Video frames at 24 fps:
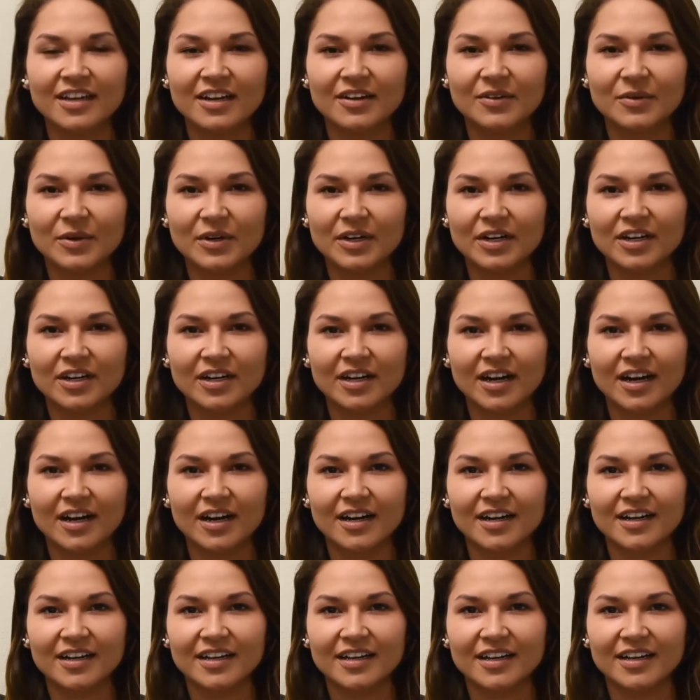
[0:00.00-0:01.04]
where
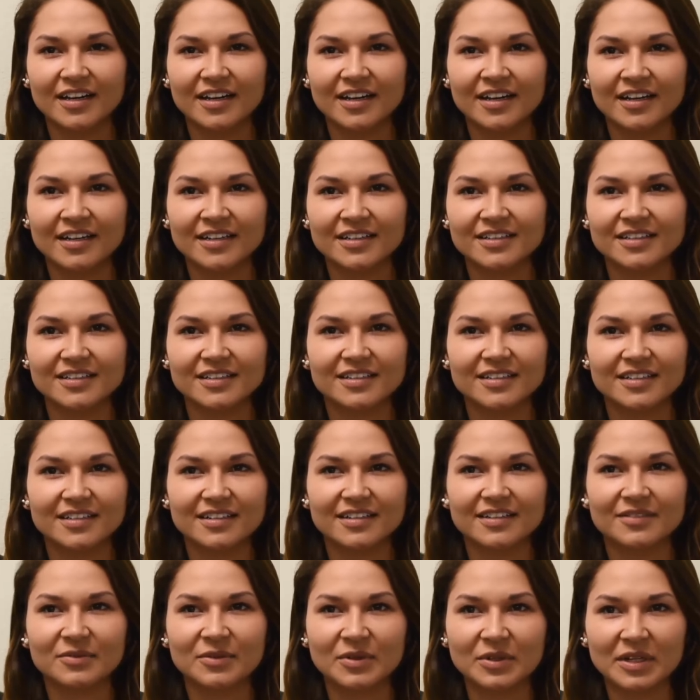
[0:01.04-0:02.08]
it
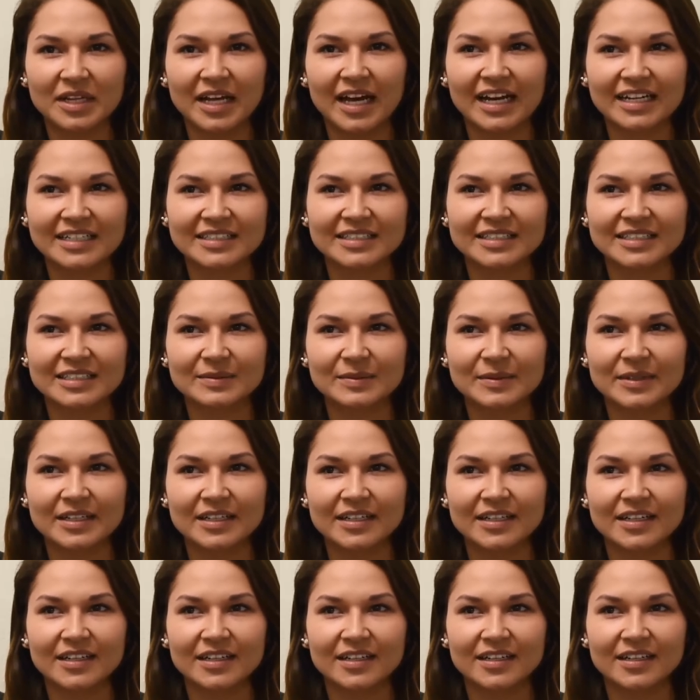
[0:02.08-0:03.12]
relaxes
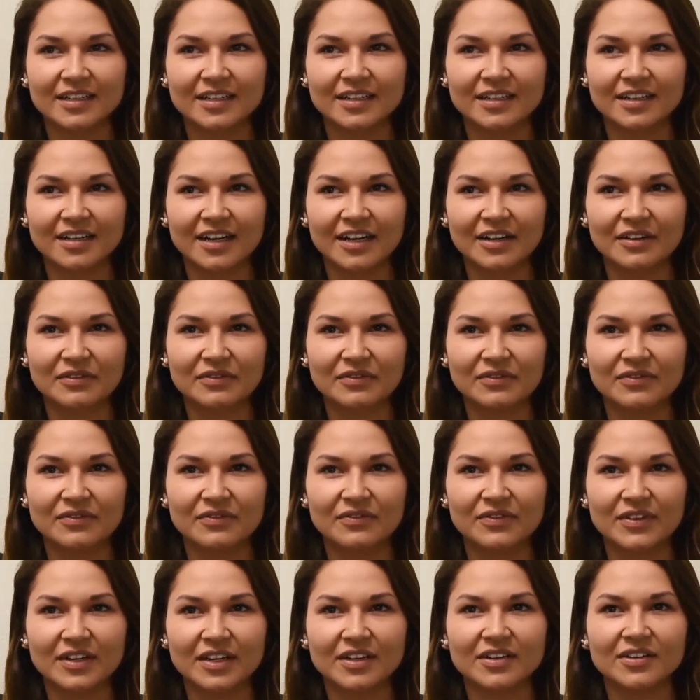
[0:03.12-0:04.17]
me and I
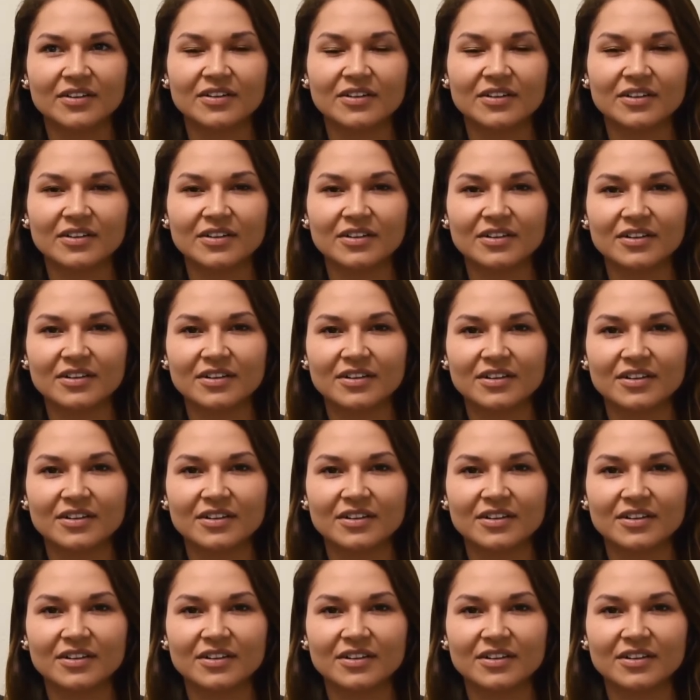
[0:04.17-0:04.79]
feel